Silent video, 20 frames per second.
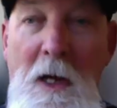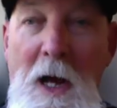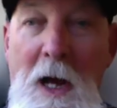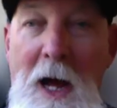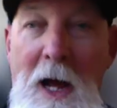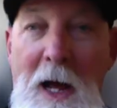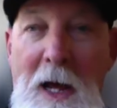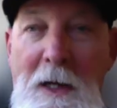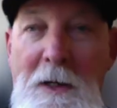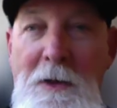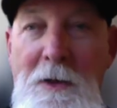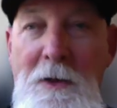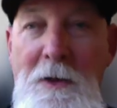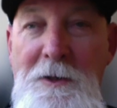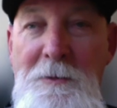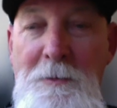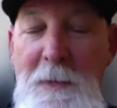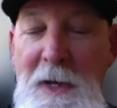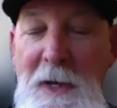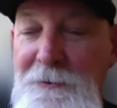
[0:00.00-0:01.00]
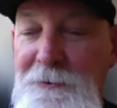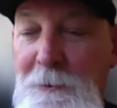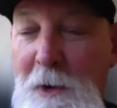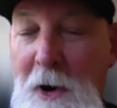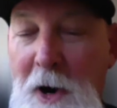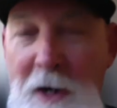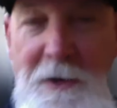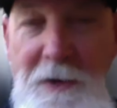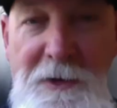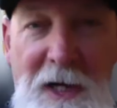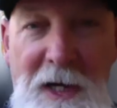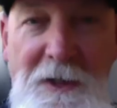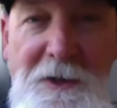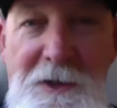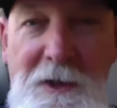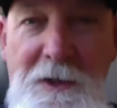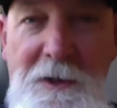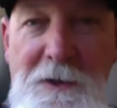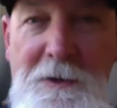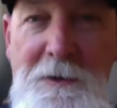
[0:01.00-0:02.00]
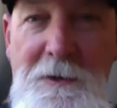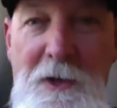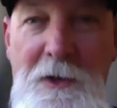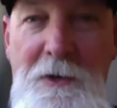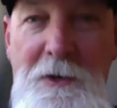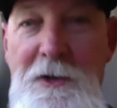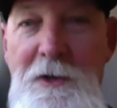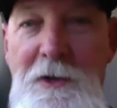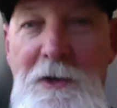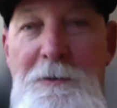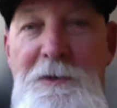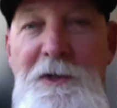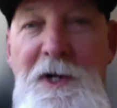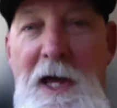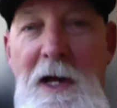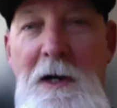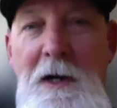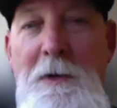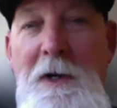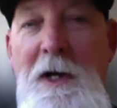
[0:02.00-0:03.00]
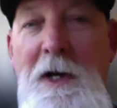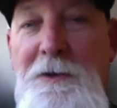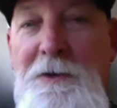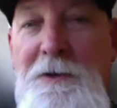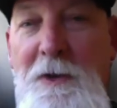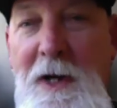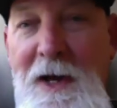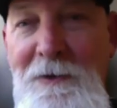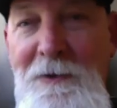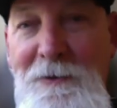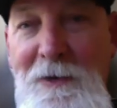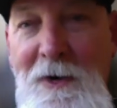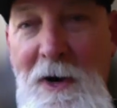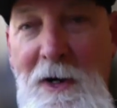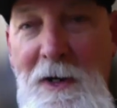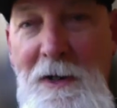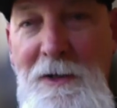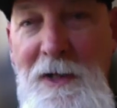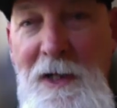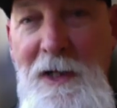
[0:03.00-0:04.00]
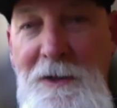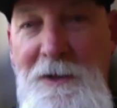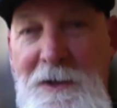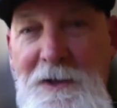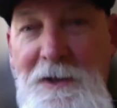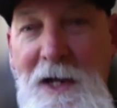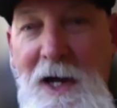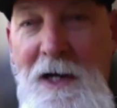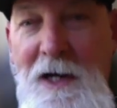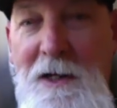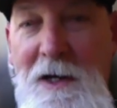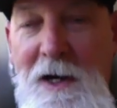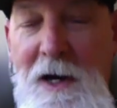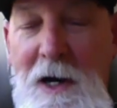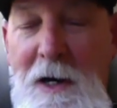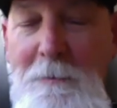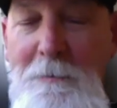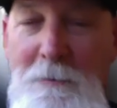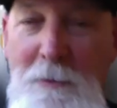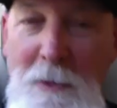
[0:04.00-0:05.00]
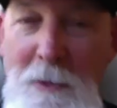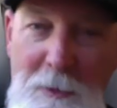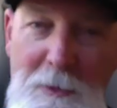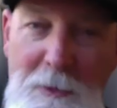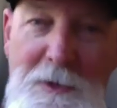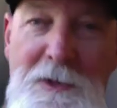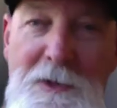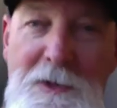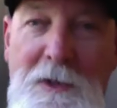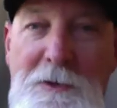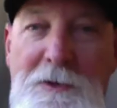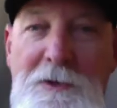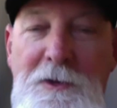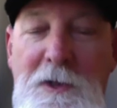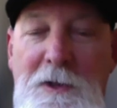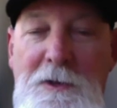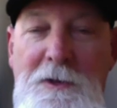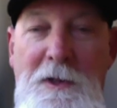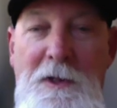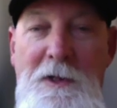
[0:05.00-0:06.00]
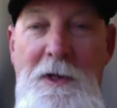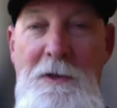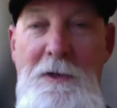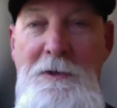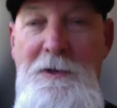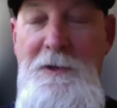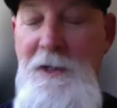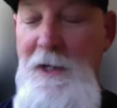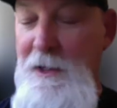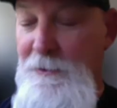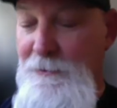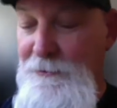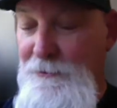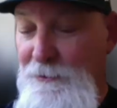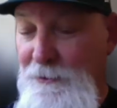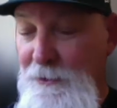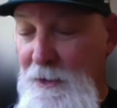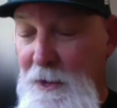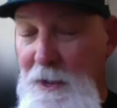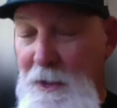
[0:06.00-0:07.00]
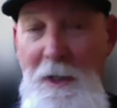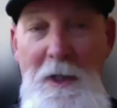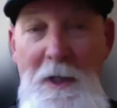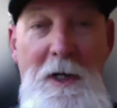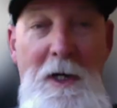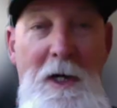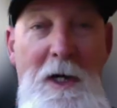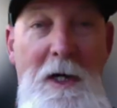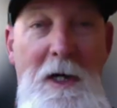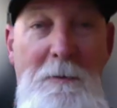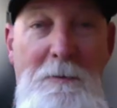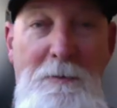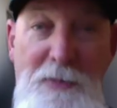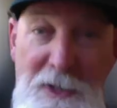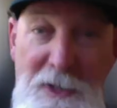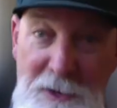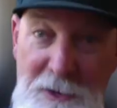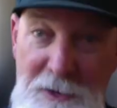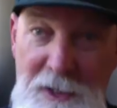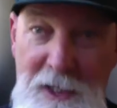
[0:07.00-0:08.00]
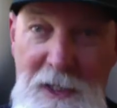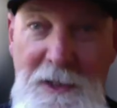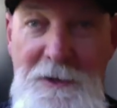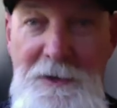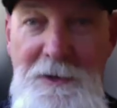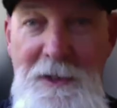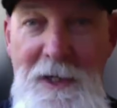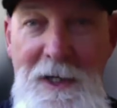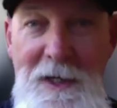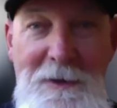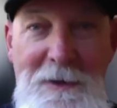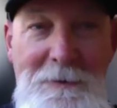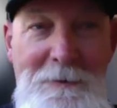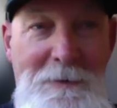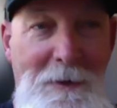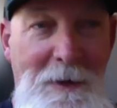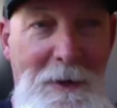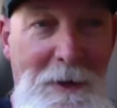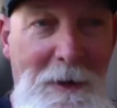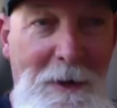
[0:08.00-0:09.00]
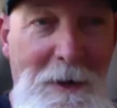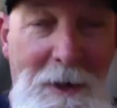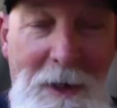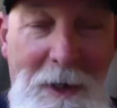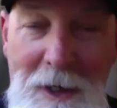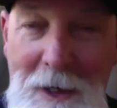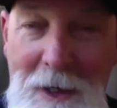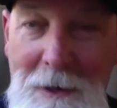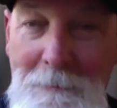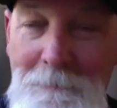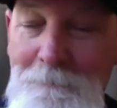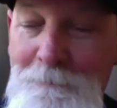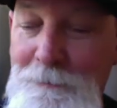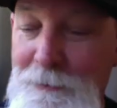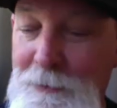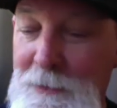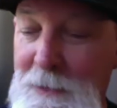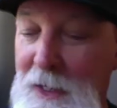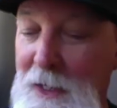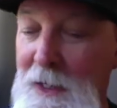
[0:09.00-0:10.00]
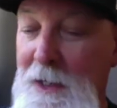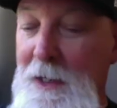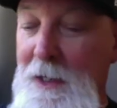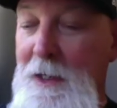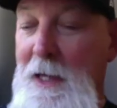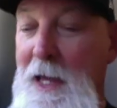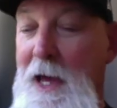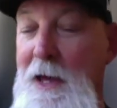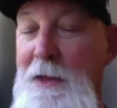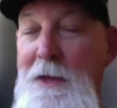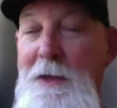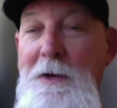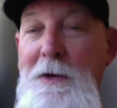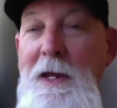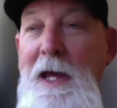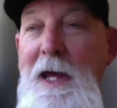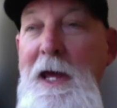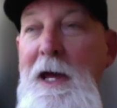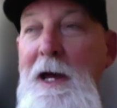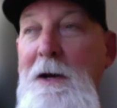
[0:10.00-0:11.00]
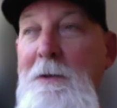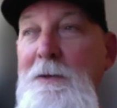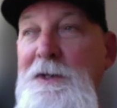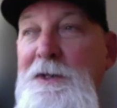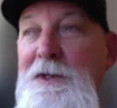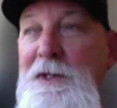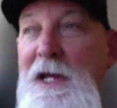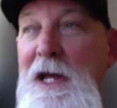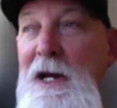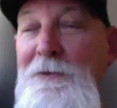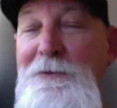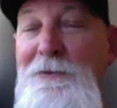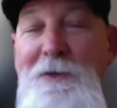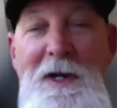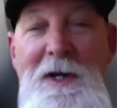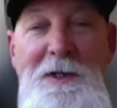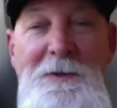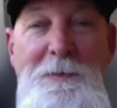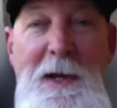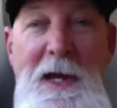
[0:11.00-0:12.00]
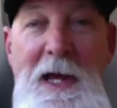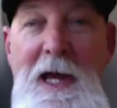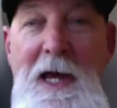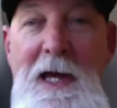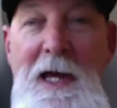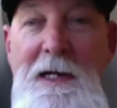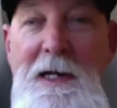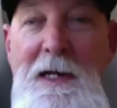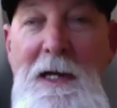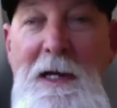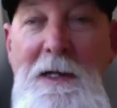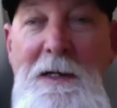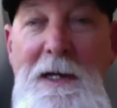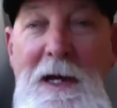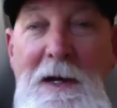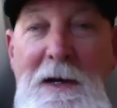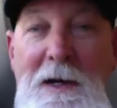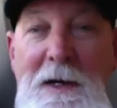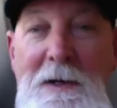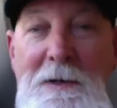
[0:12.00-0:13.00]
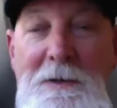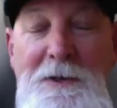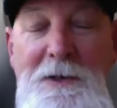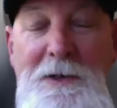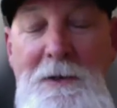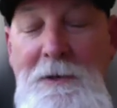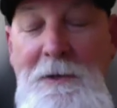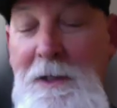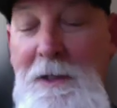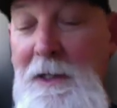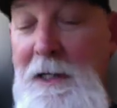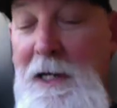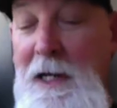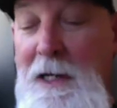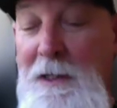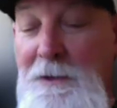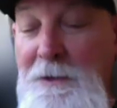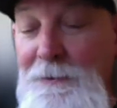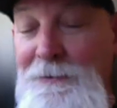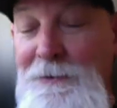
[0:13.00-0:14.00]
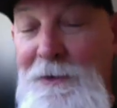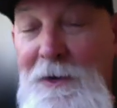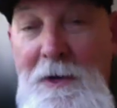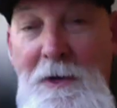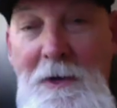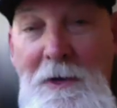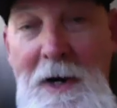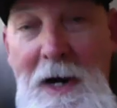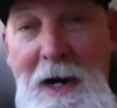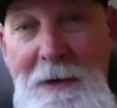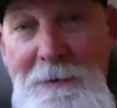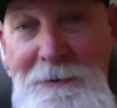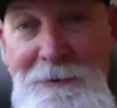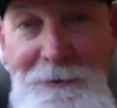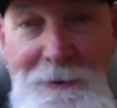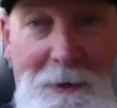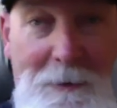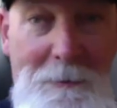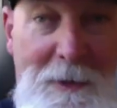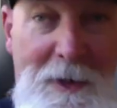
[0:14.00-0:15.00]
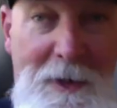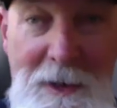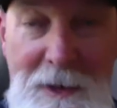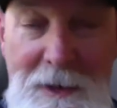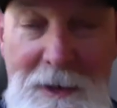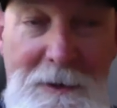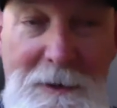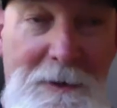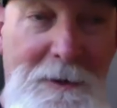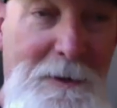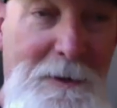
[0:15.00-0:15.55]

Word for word: Hi, how you doing? It's Mitch from Hard Intentions YouTube channel. We also have hardintentions.com where we sell shirts and other stuff. Please check us out. Yeah, the other day I was at a friend's pad down in Arizona, and I got some photographs from a